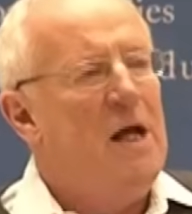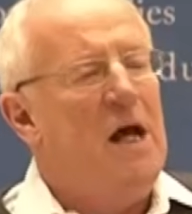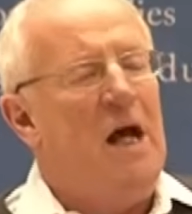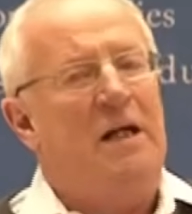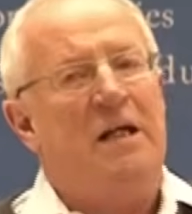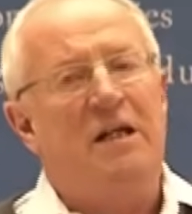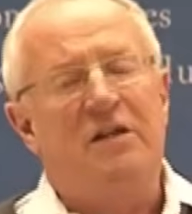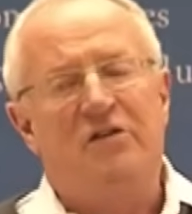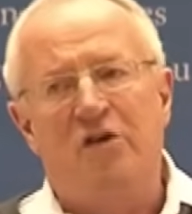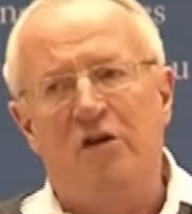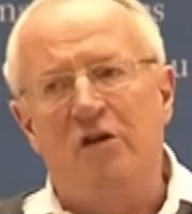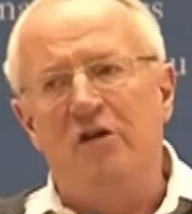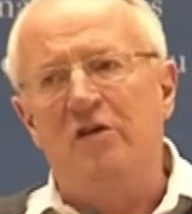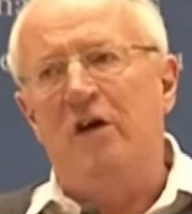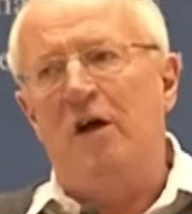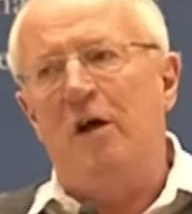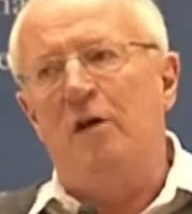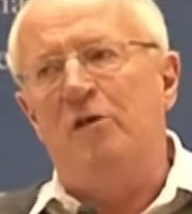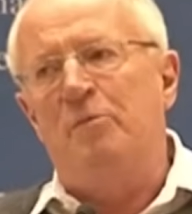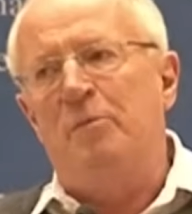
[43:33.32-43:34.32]
And it turned
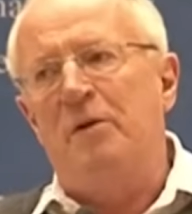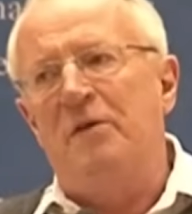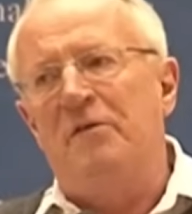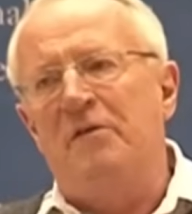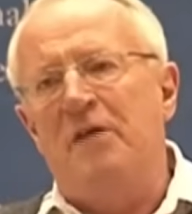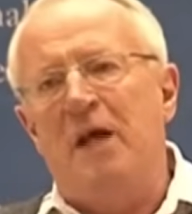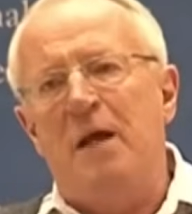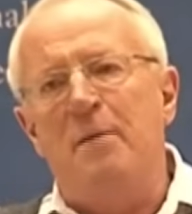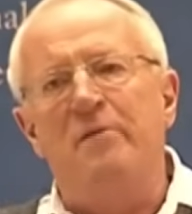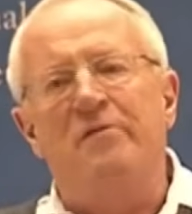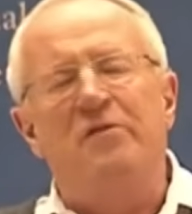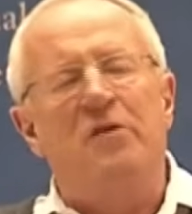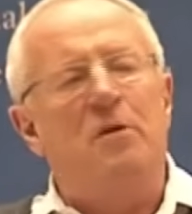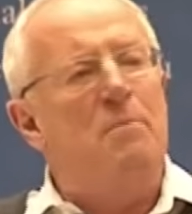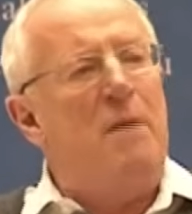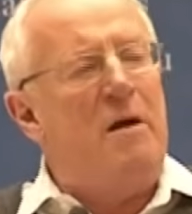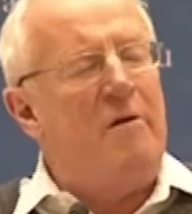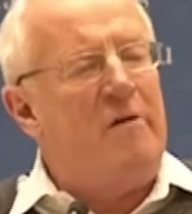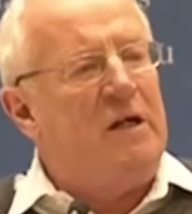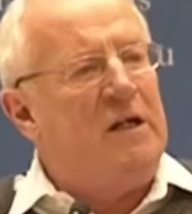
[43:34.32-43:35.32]
out to be the name of an
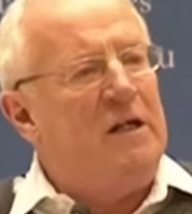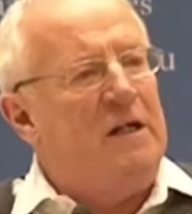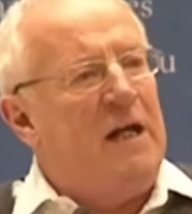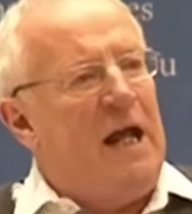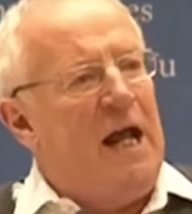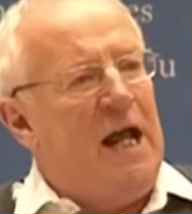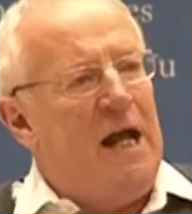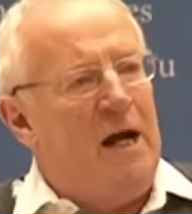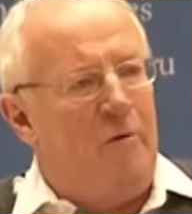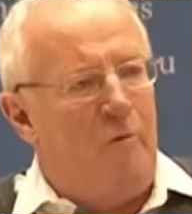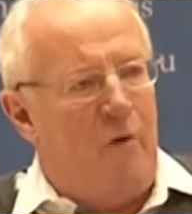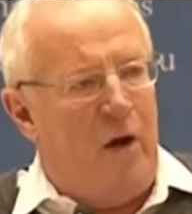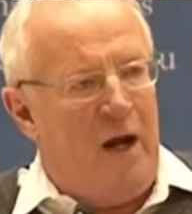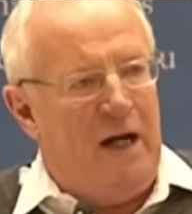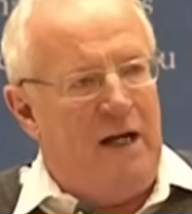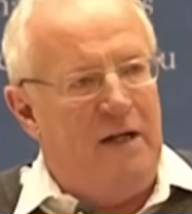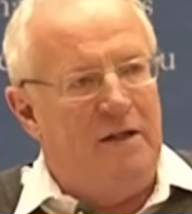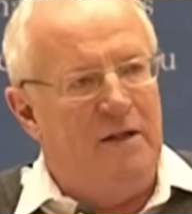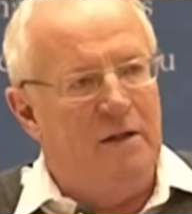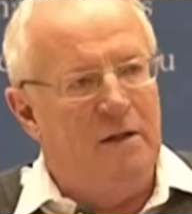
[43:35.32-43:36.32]
American air
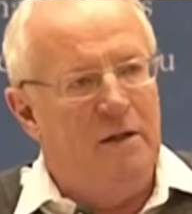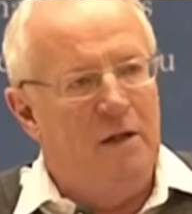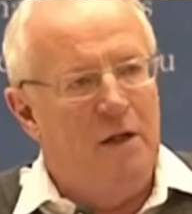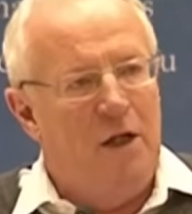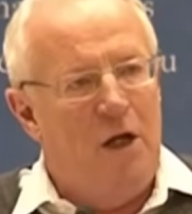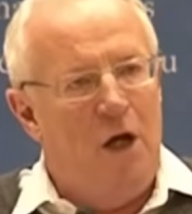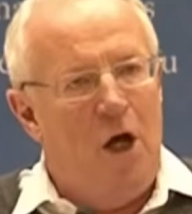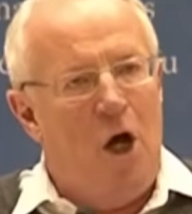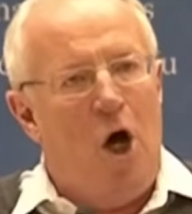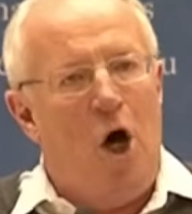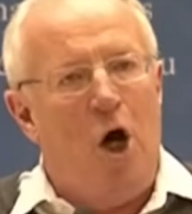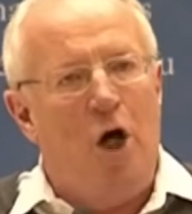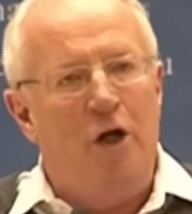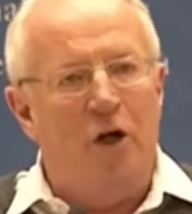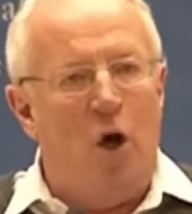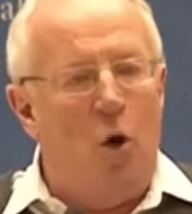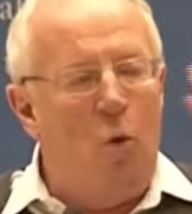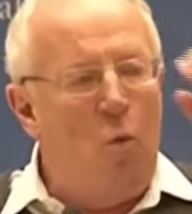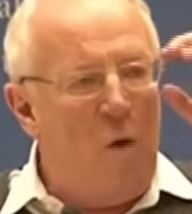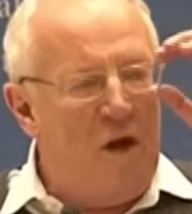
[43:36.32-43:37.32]
raid
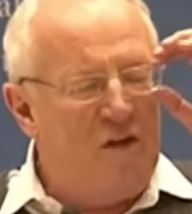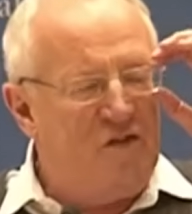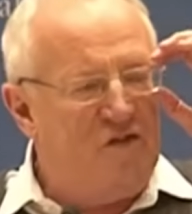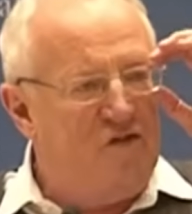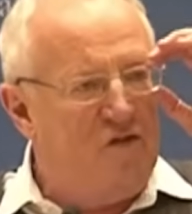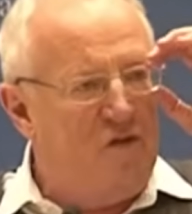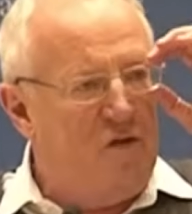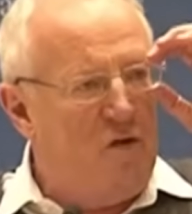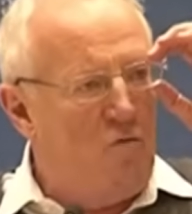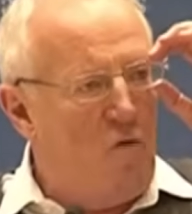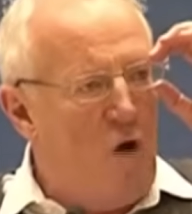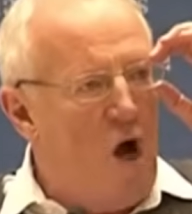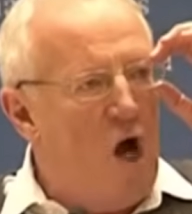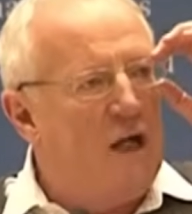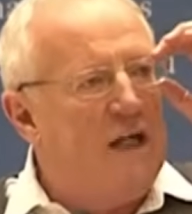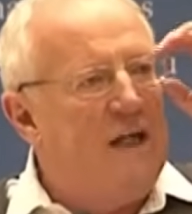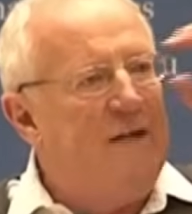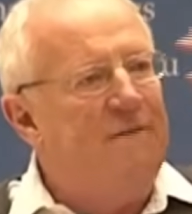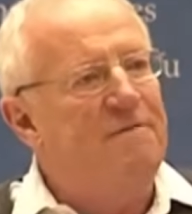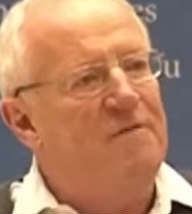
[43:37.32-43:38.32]
on a western
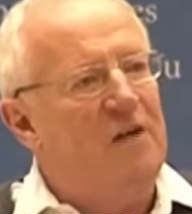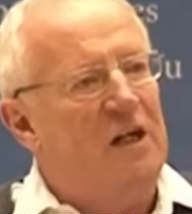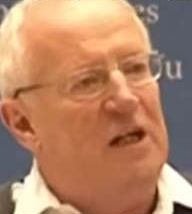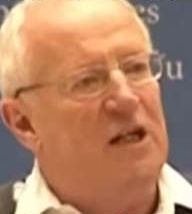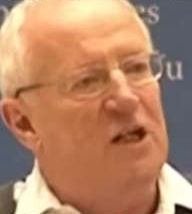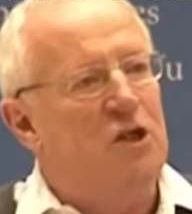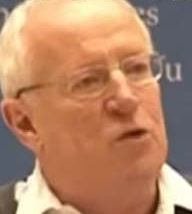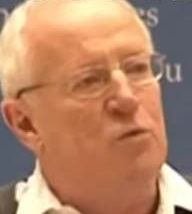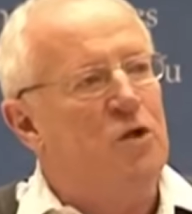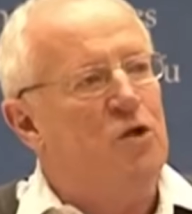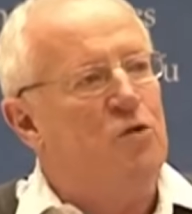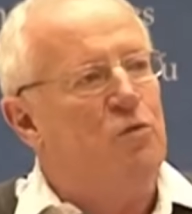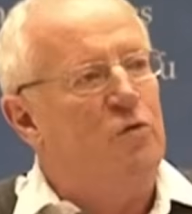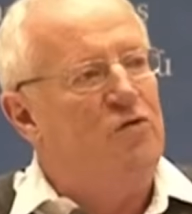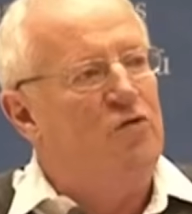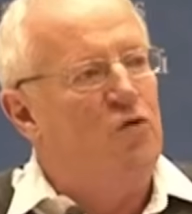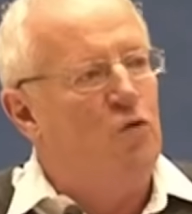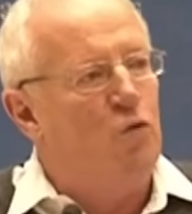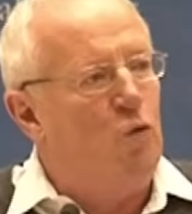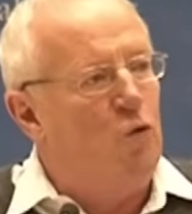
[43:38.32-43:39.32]
Iraqi village, which
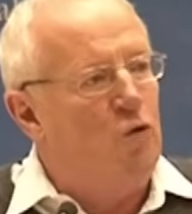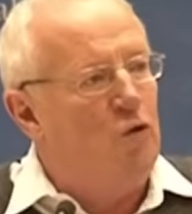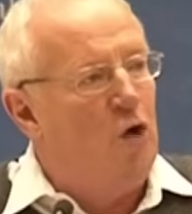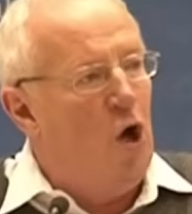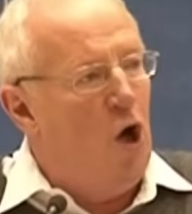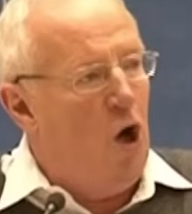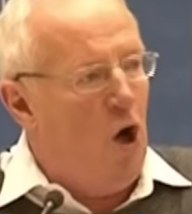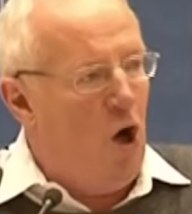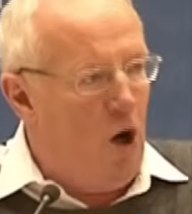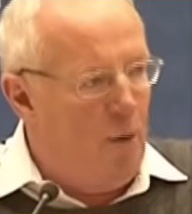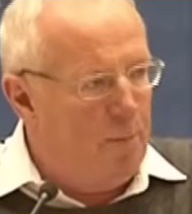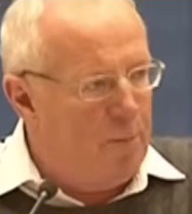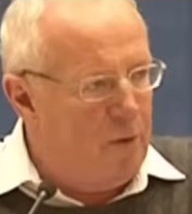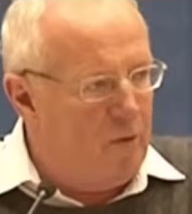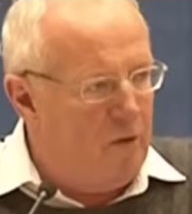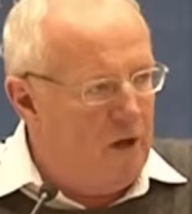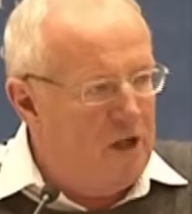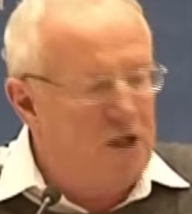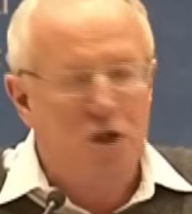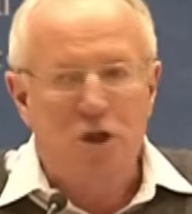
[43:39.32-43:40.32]
was called
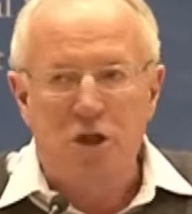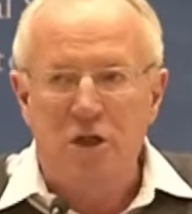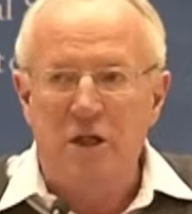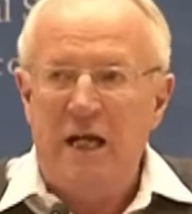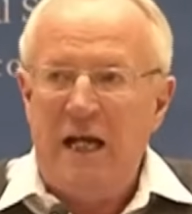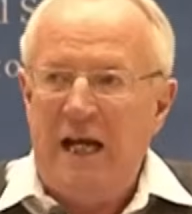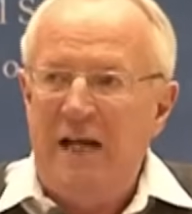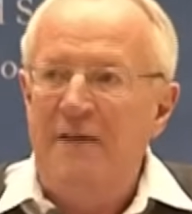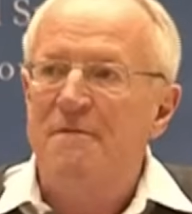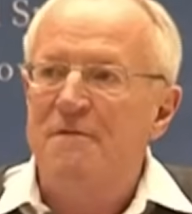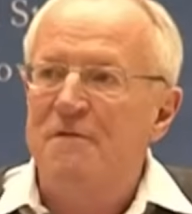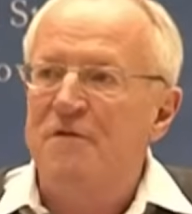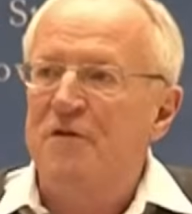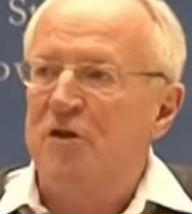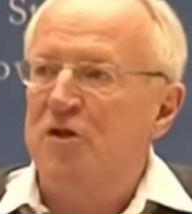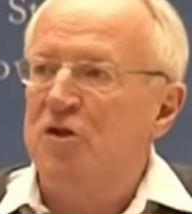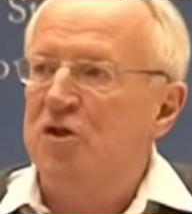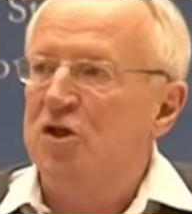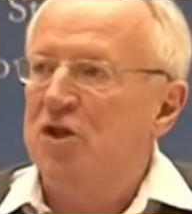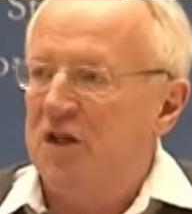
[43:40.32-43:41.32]
Operation
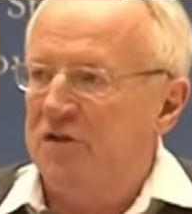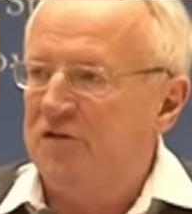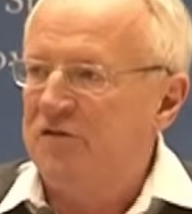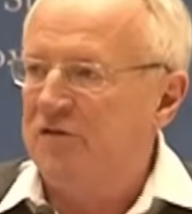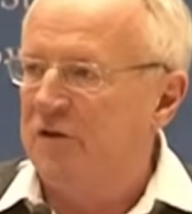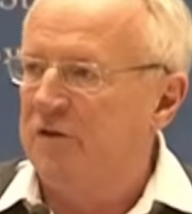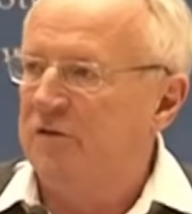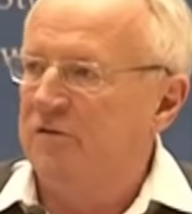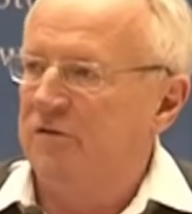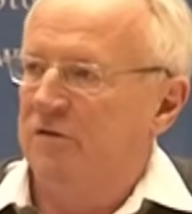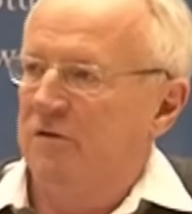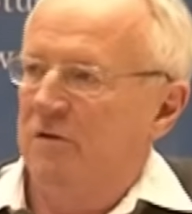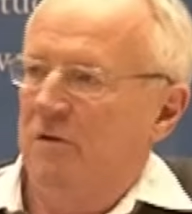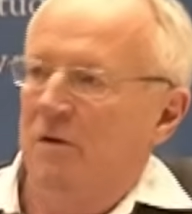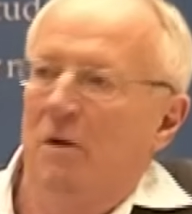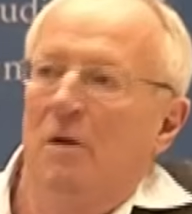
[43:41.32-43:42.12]
Infinite Justice,